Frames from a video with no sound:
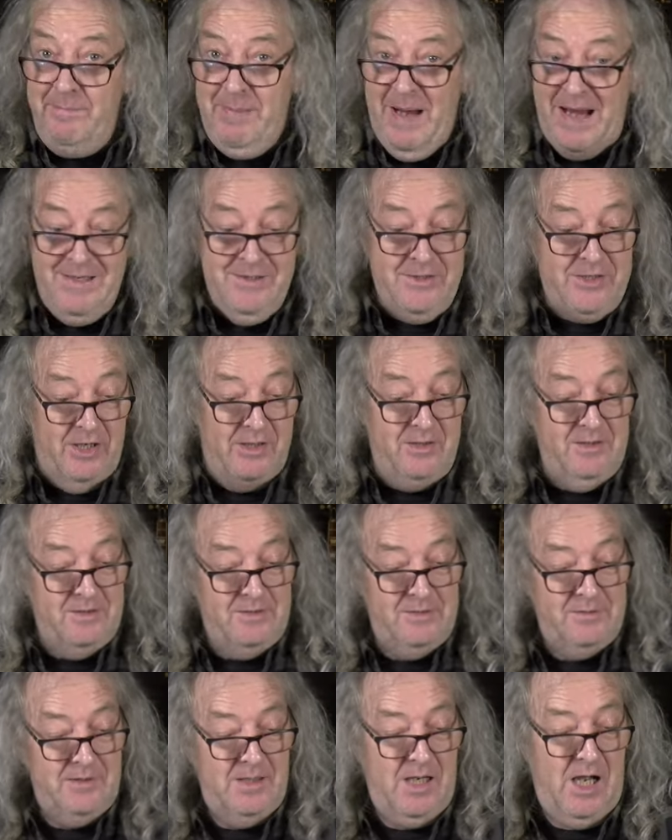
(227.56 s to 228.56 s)
Benton,
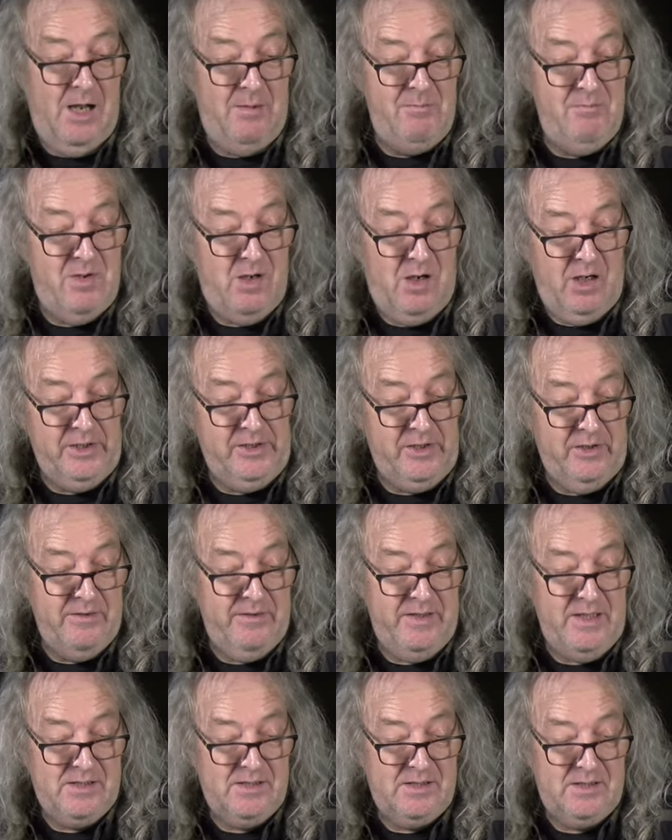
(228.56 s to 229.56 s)
um, I got
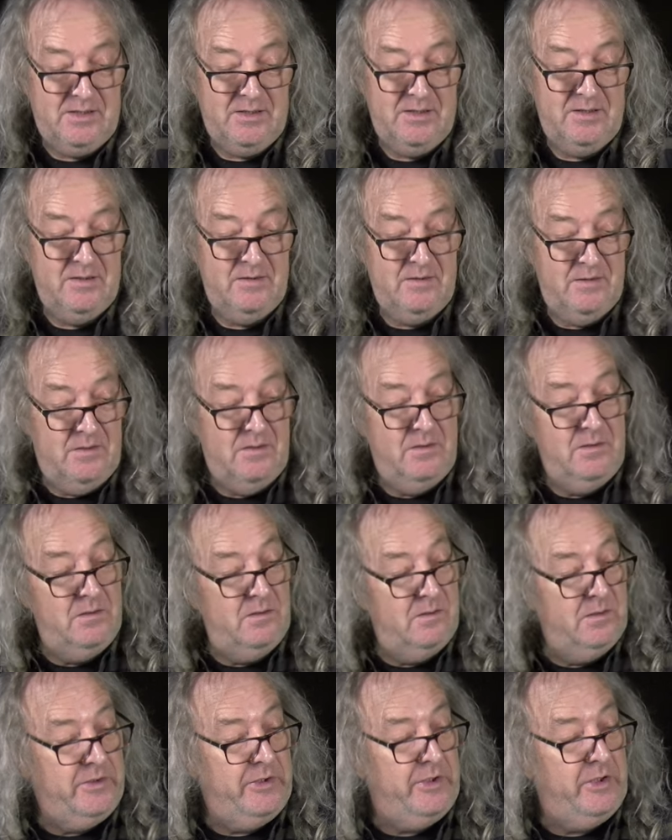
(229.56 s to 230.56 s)
this
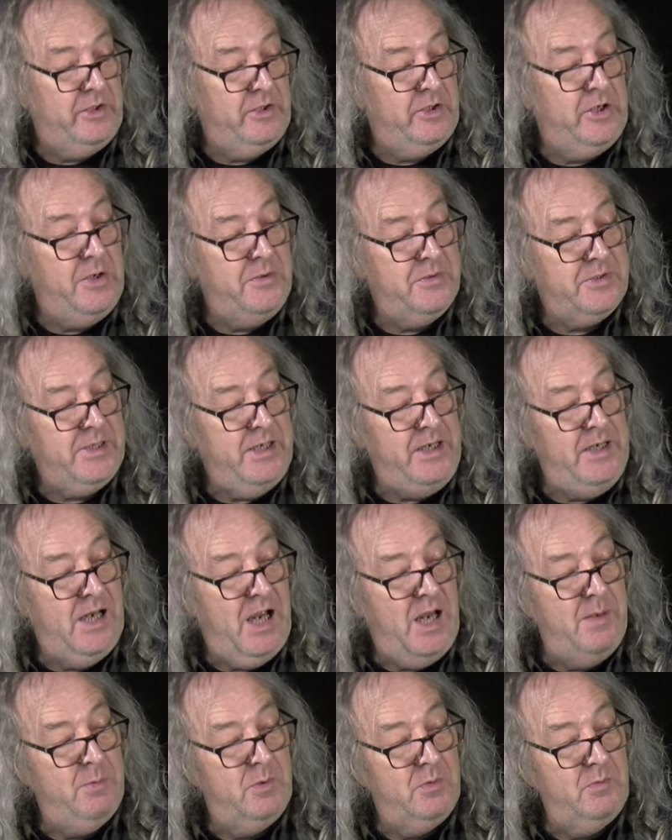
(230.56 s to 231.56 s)
Q C
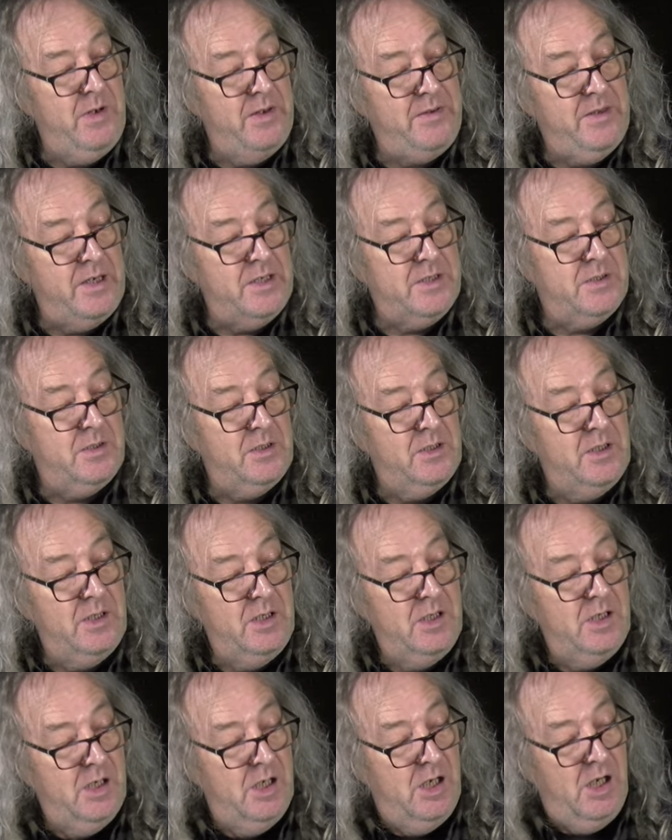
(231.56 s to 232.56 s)
label with this,
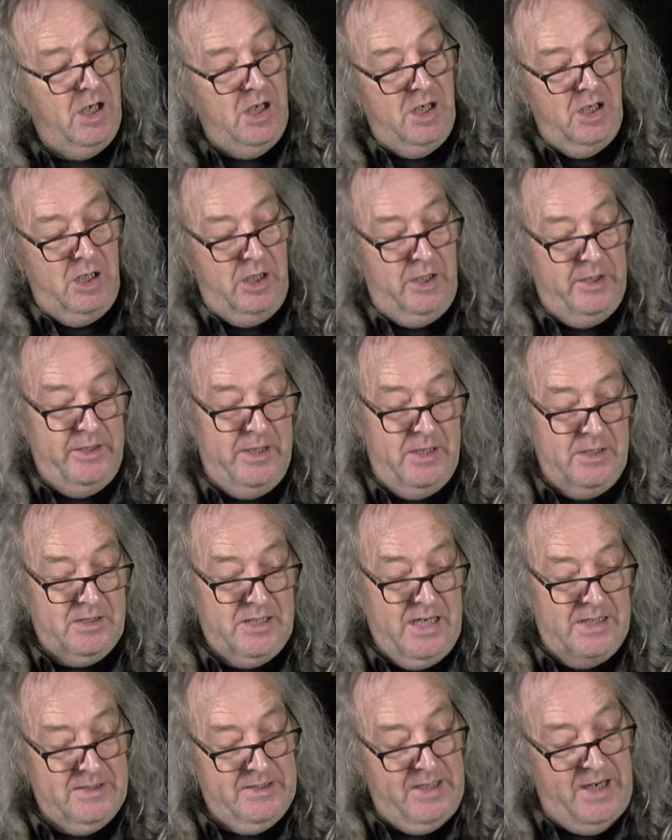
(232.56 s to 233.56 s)
and it
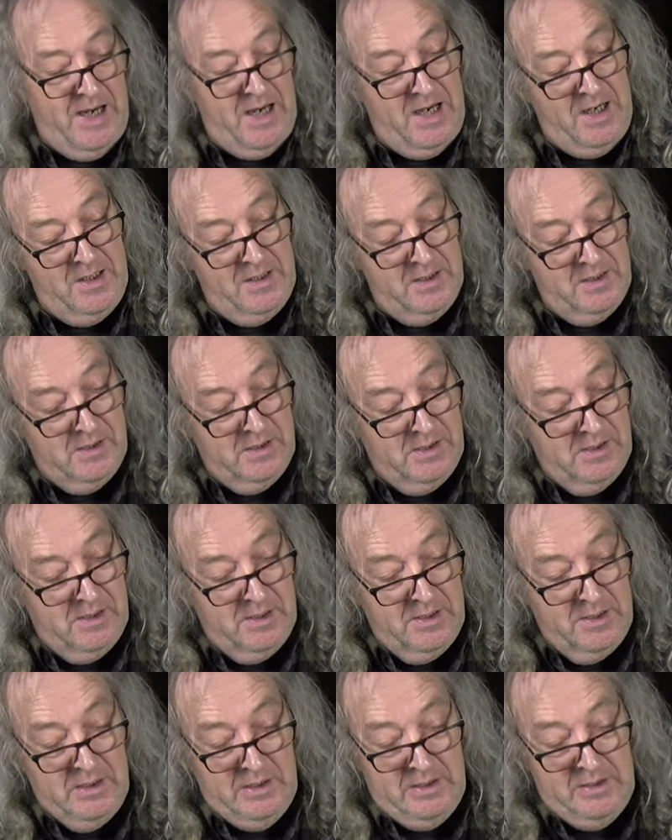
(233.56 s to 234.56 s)
says here
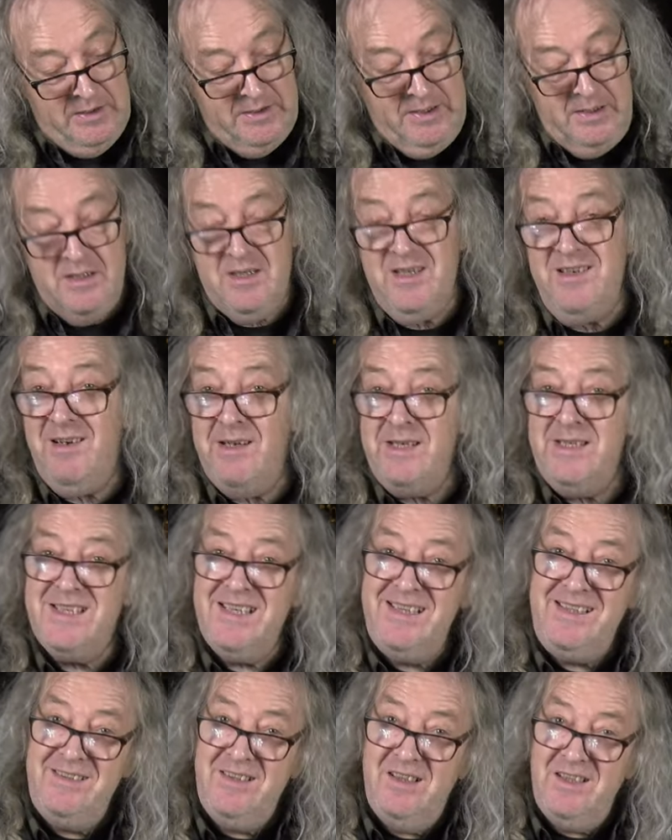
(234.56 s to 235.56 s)
since
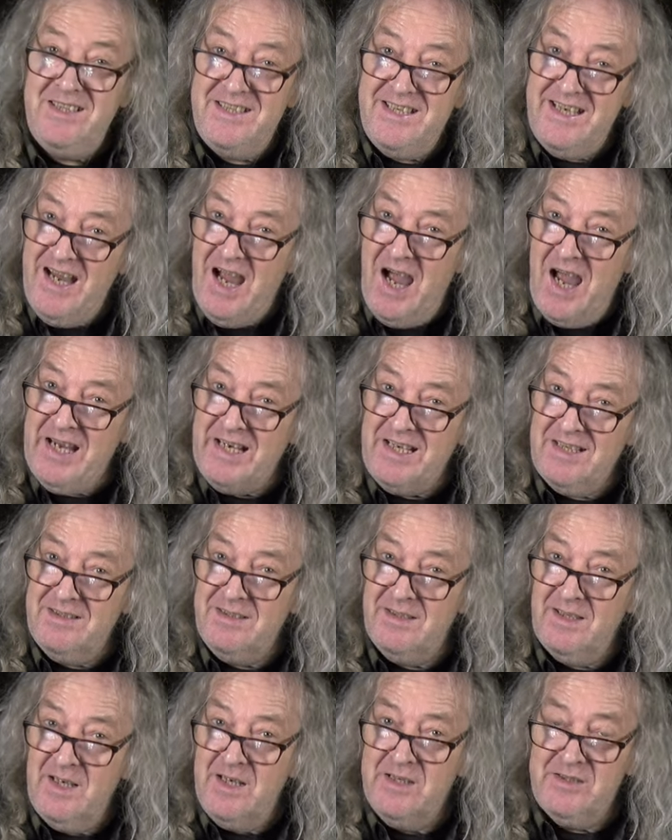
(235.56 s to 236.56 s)
nineteen ninety-eight.
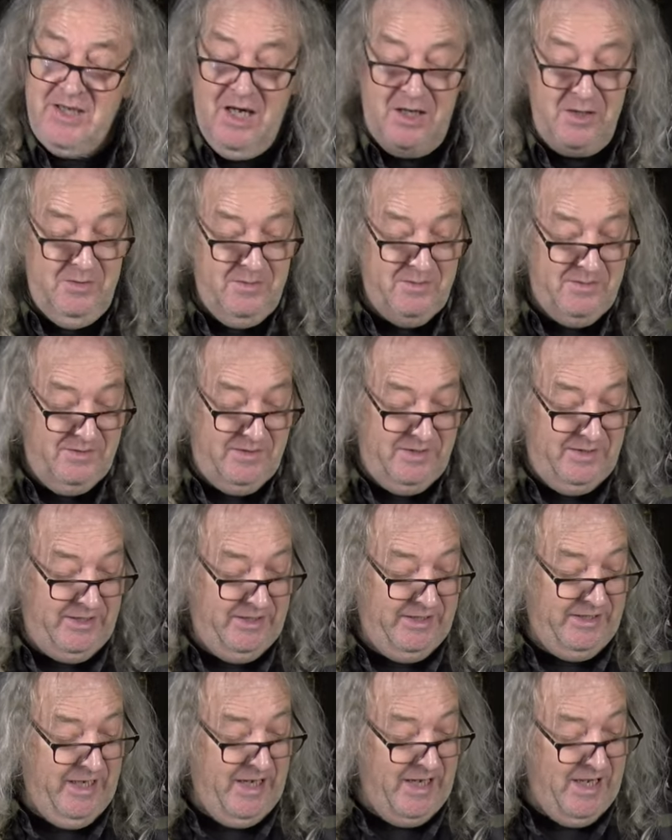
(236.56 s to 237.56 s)
So
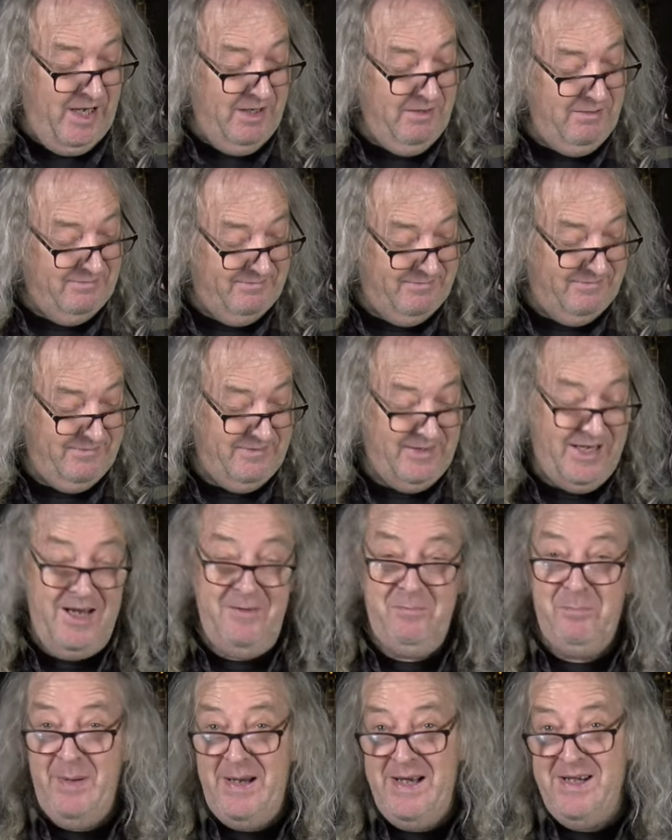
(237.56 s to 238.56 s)
you know
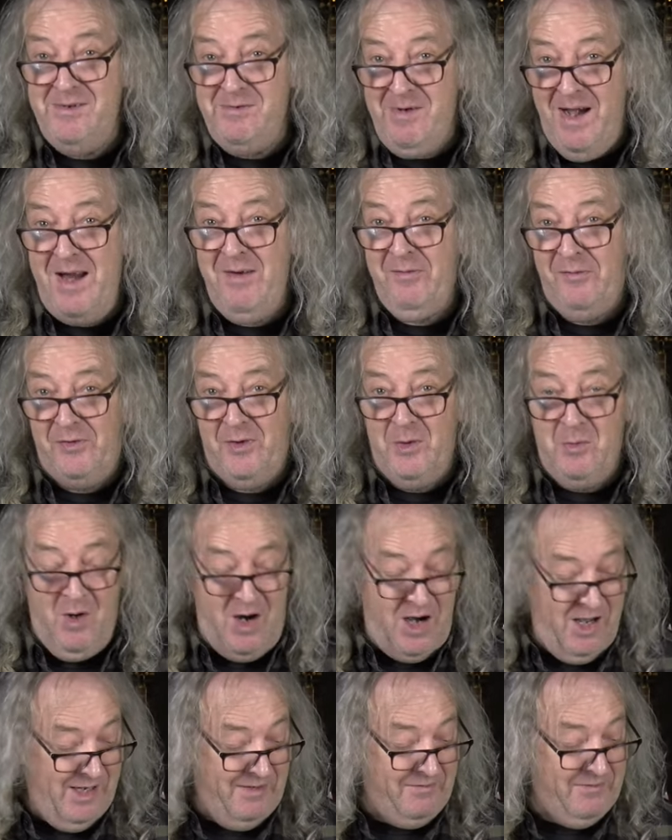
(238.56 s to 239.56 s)
they've been around for a
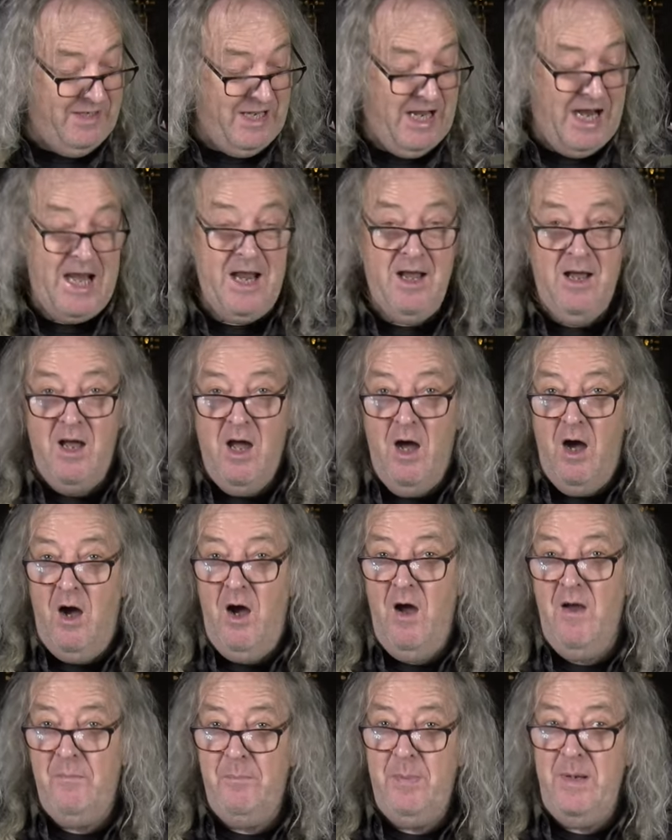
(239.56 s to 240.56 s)
while, haven't they?
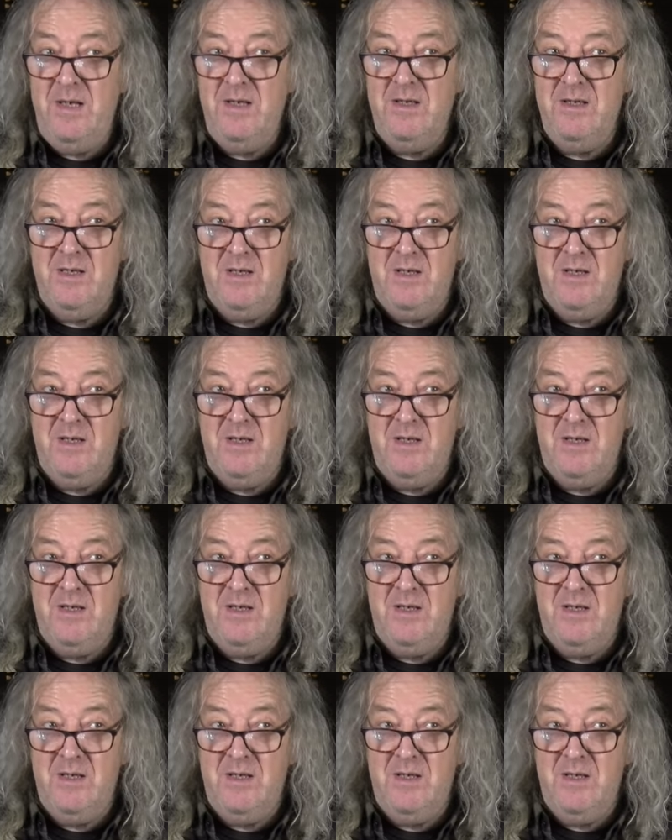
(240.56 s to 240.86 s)
I've been